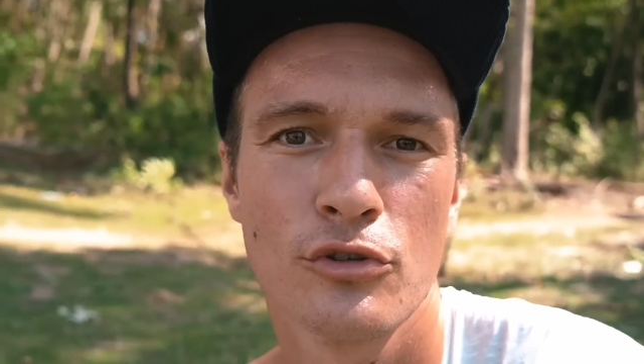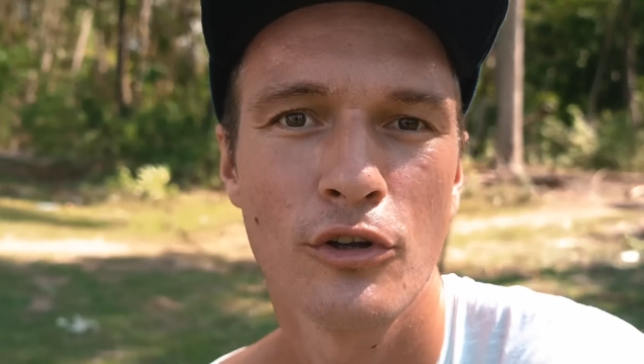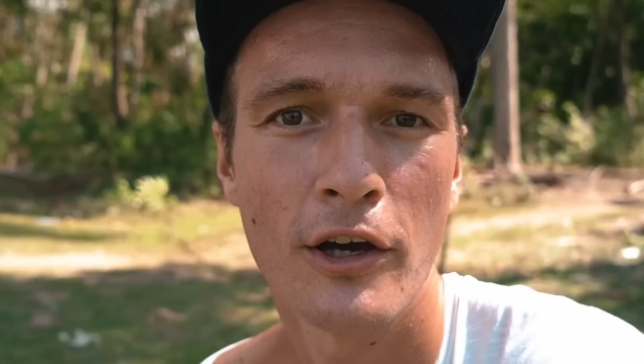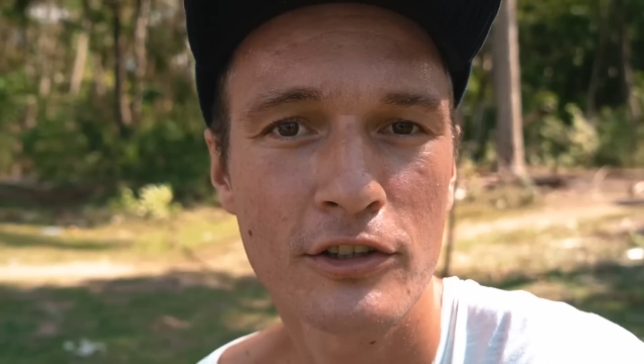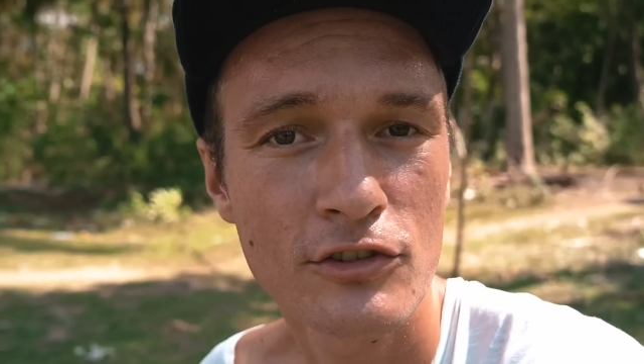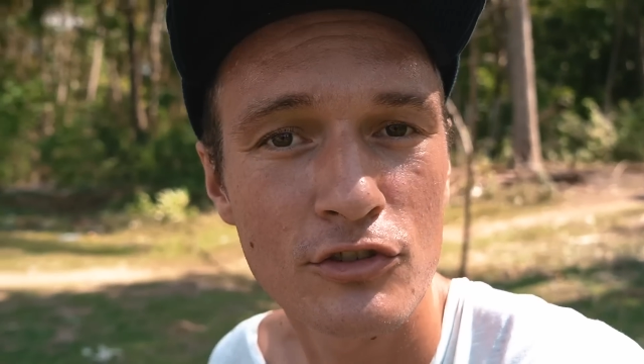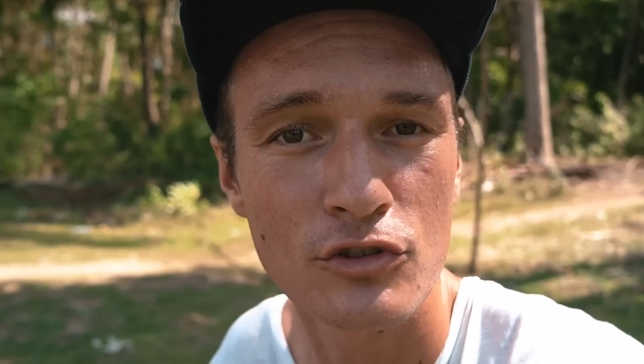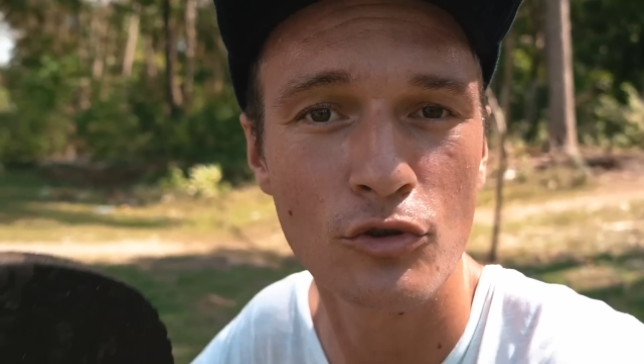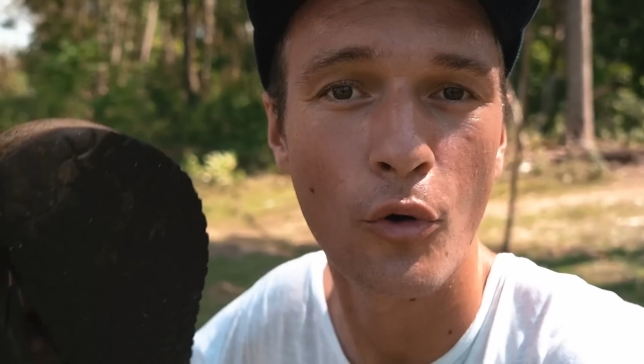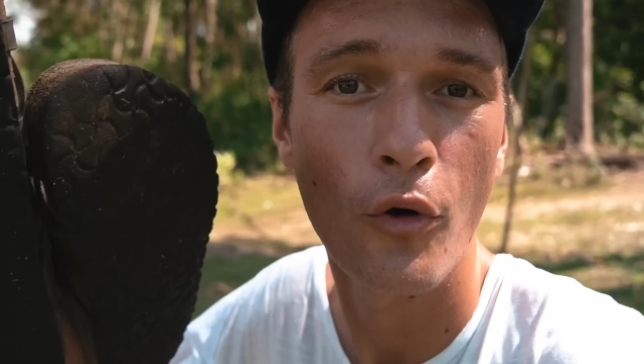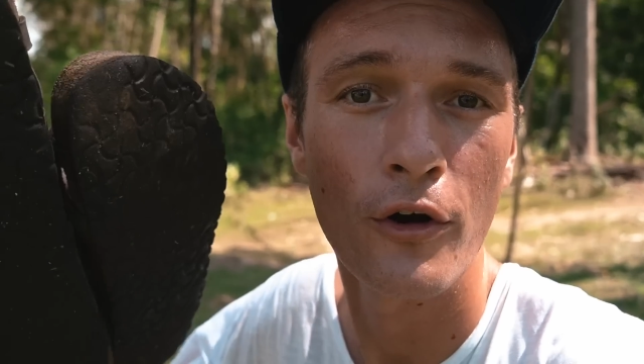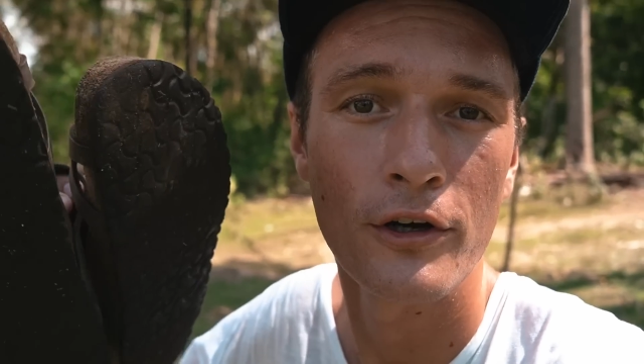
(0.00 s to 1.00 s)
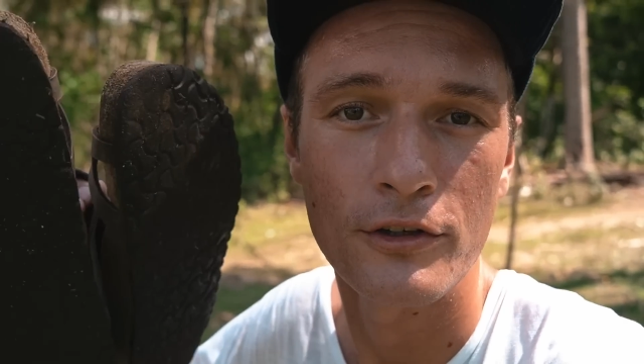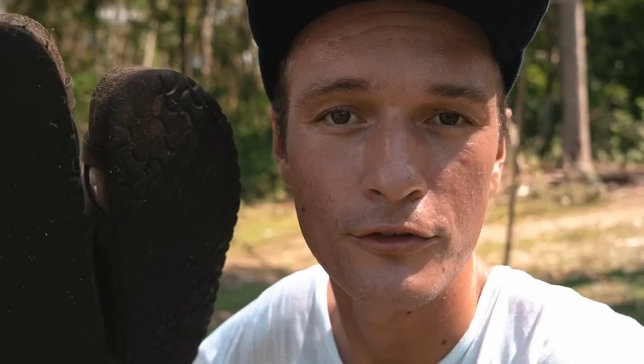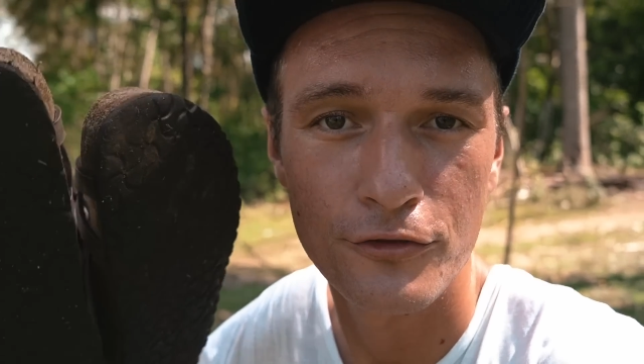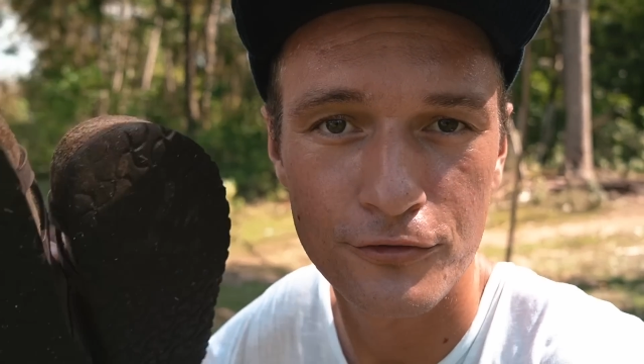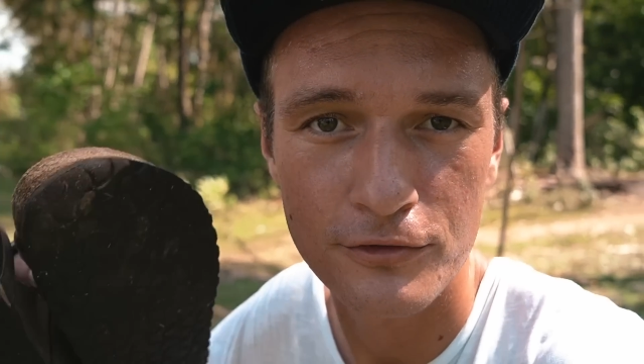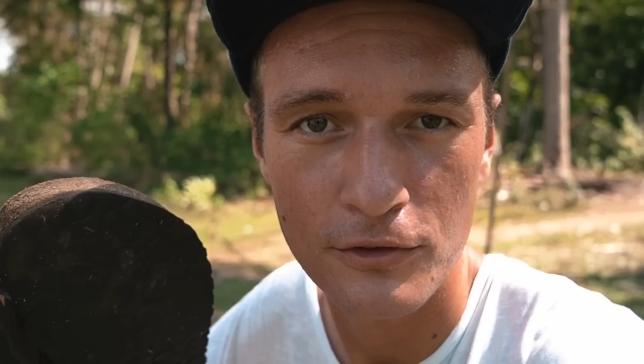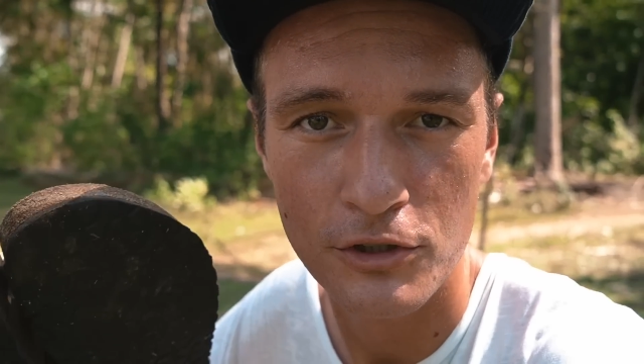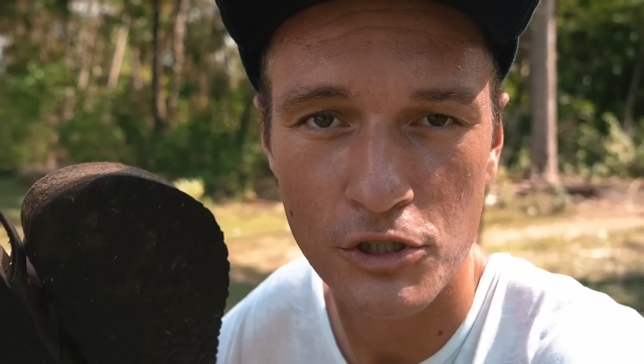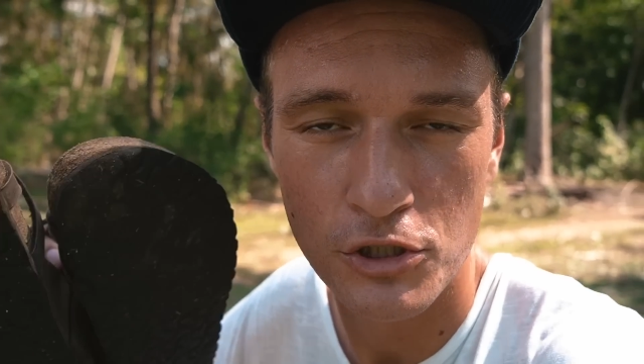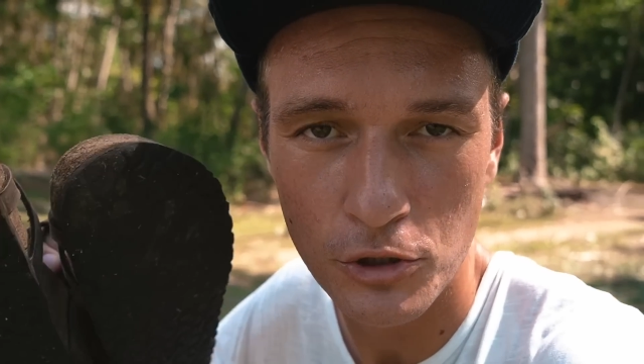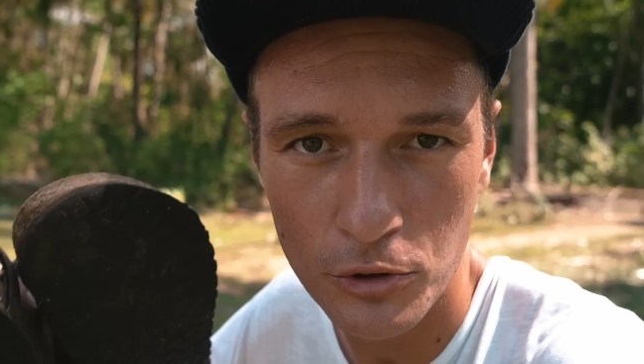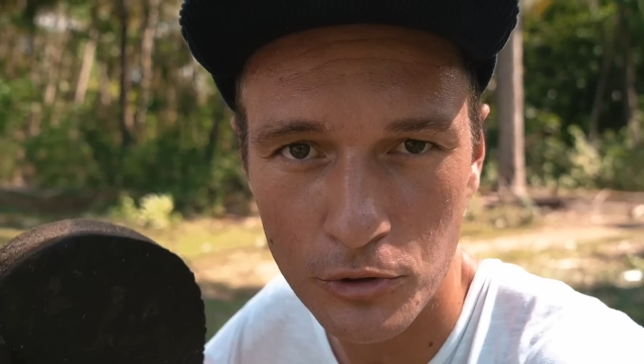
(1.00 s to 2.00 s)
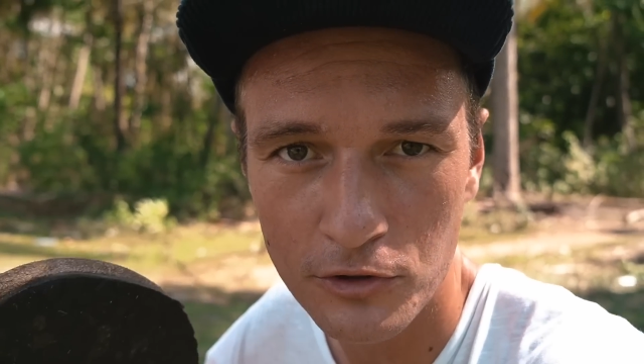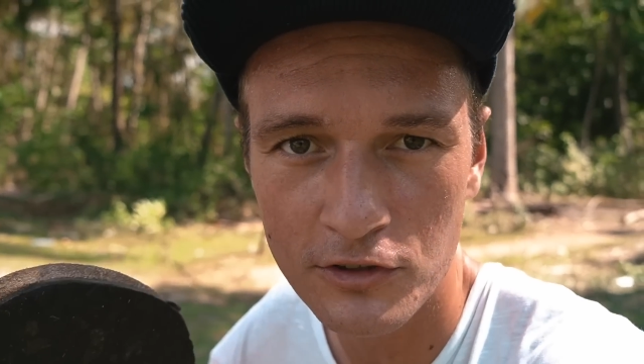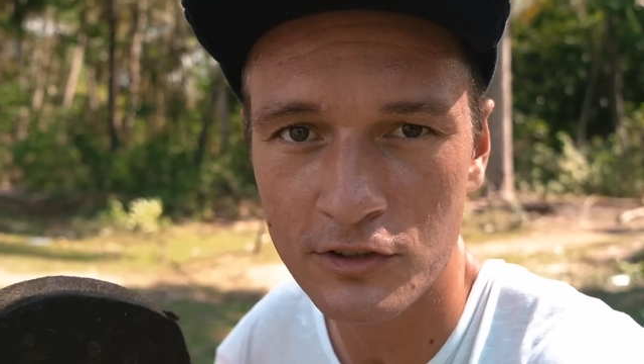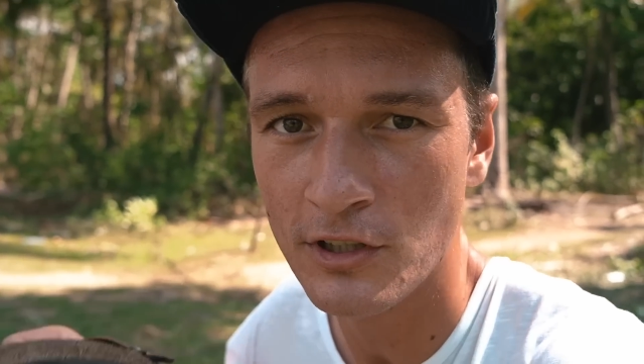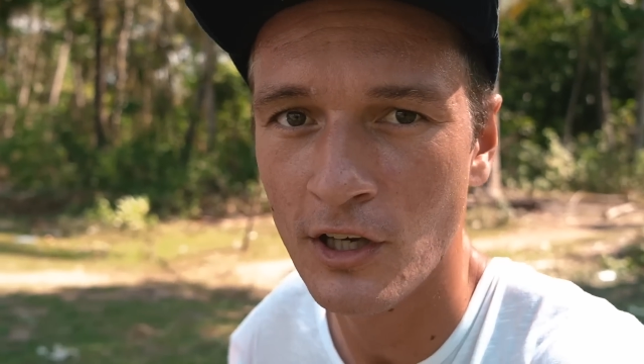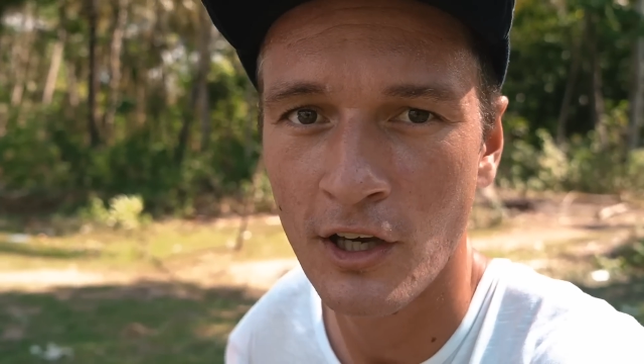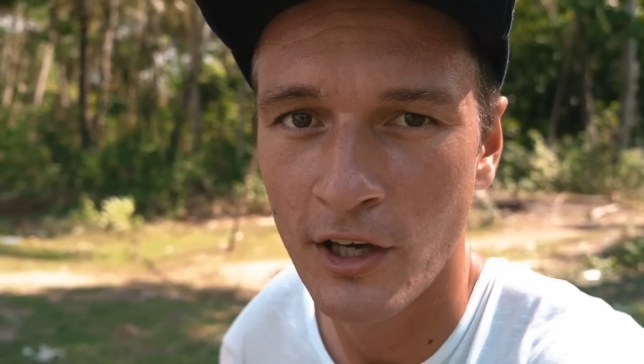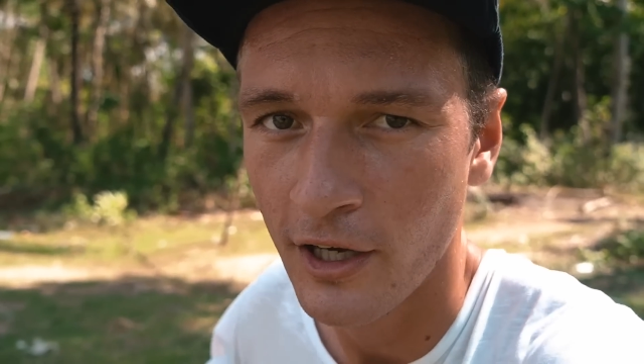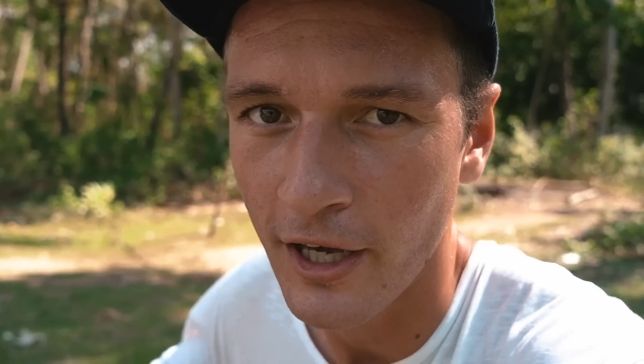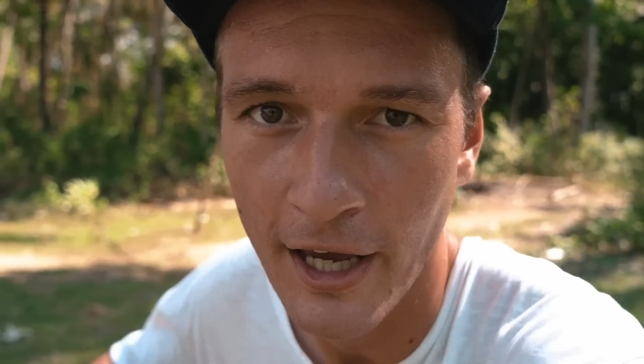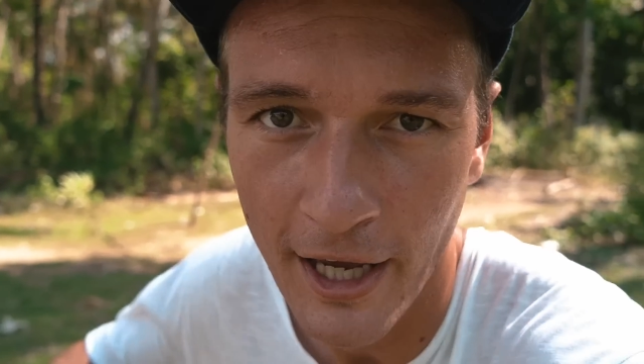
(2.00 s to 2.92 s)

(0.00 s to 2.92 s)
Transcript: to like store shoes